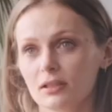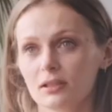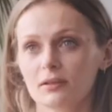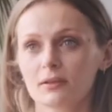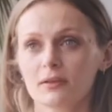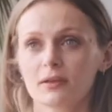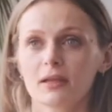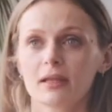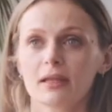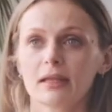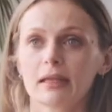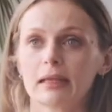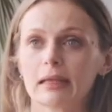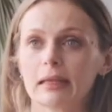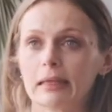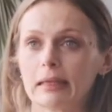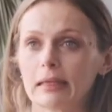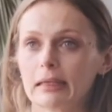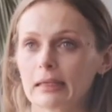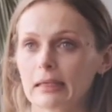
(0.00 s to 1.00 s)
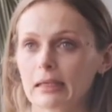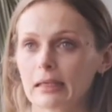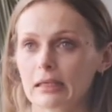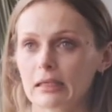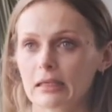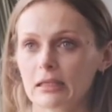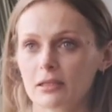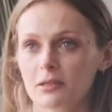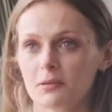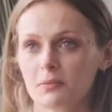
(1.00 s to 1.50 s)
care
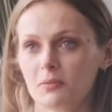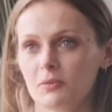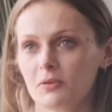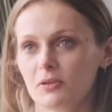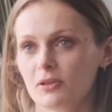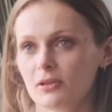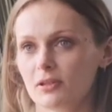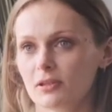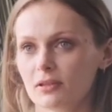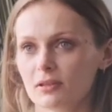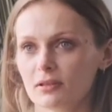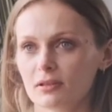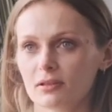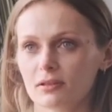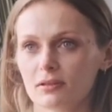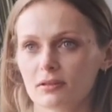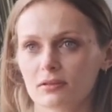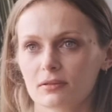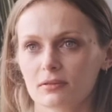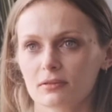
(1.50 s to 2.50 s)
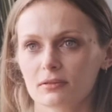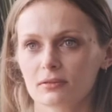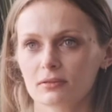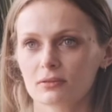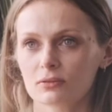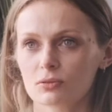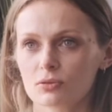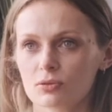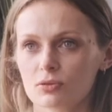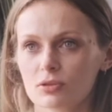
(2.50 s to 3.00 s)
and offering your
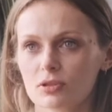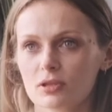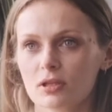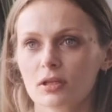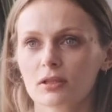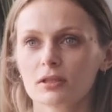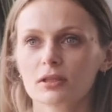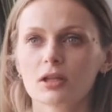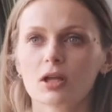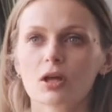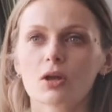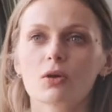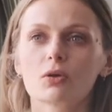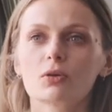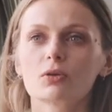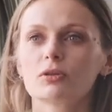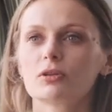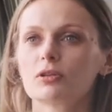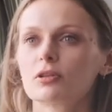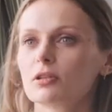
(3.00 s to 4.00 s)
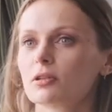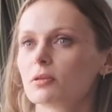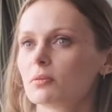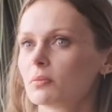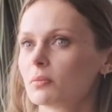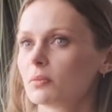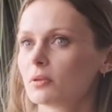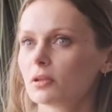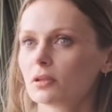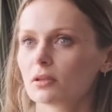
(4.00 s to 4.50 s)
support can be an incredibly
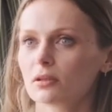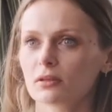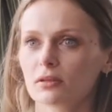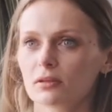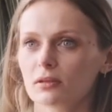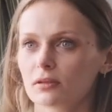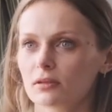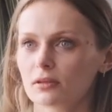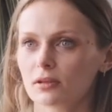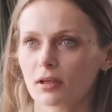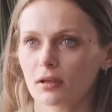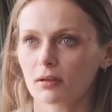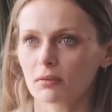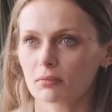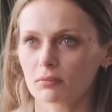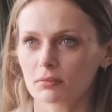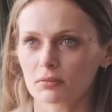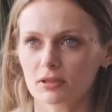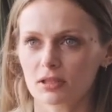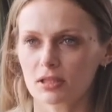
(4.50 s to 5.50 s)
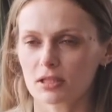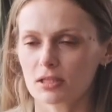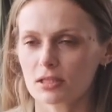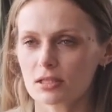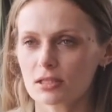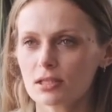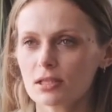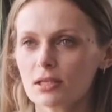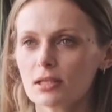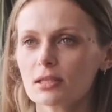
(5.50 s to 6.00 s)
powerful initial step.
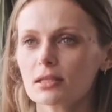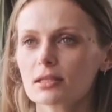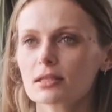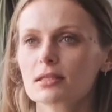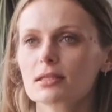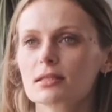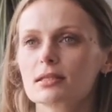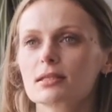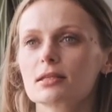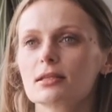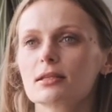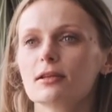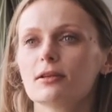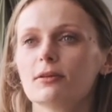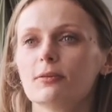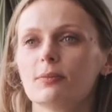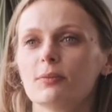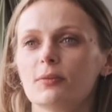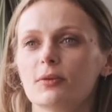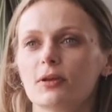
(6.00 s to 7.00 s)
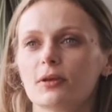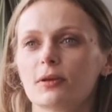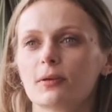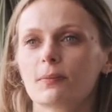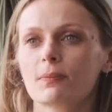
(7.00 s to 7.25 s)
Don't underestimate